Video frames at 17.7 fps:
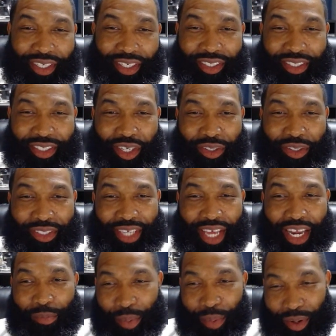You know, he's
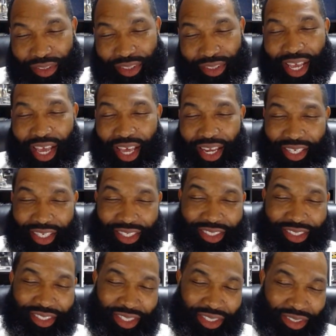got a
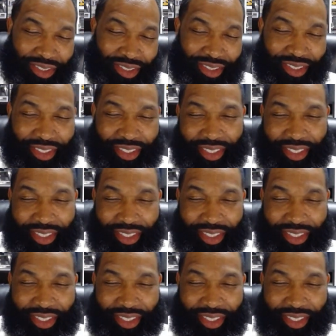personality, so